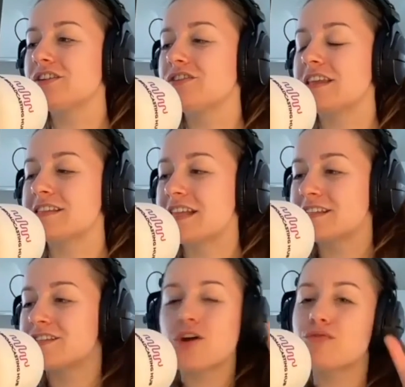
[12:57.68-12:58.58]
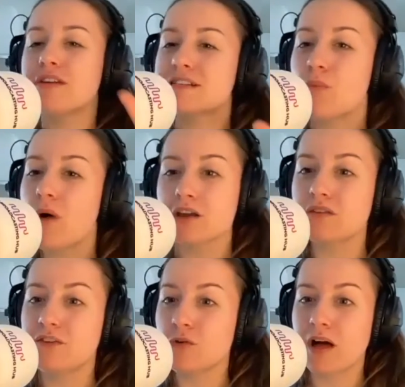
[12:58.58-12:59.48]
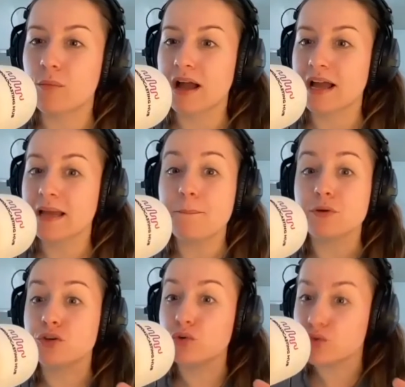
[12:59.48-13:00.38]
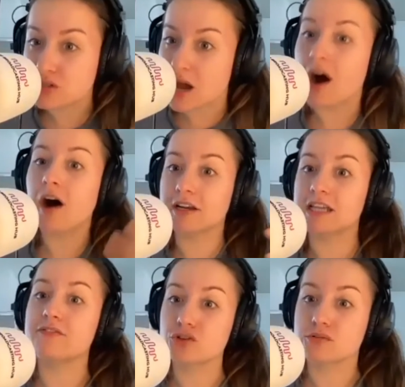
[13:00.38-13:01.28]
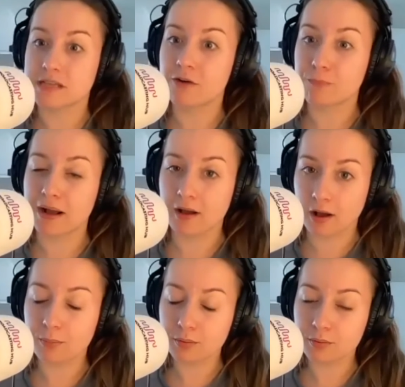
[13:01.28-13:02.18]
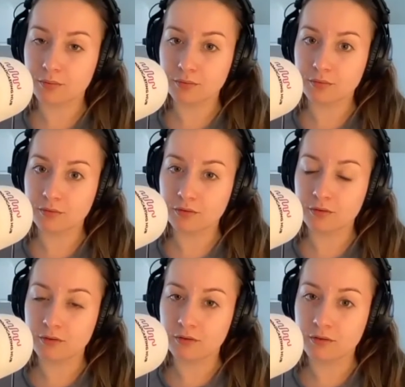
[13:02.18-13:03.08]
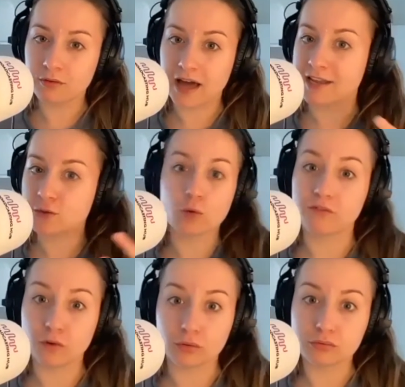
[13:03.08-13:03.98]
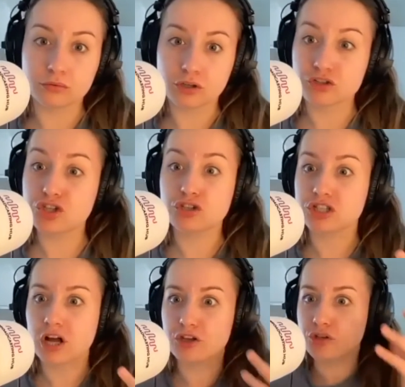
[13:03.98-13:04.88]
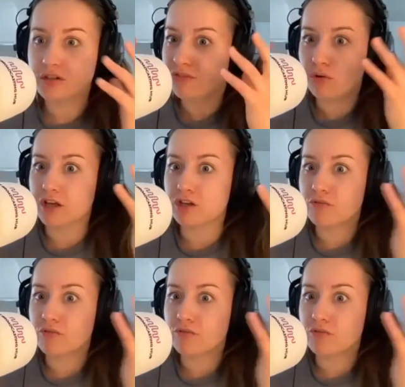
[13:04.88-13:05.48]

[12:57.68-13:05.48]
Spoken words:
there's no reason why you feel that way, but you just can't lift yourself back up. And it's awful because you just feel like you're